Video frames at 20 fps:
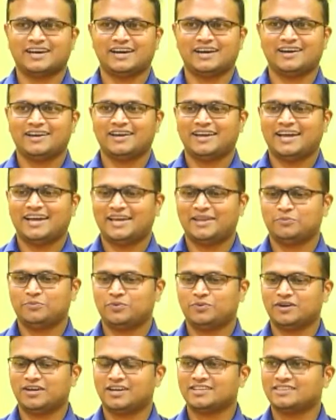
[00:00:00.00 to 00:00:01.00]

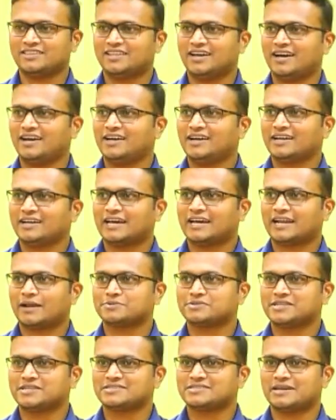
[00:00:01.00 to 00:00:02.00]
the
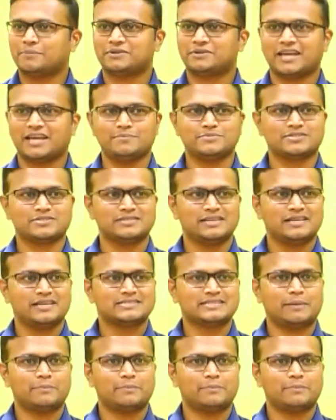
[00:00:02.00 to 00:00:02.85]
corruption sometimes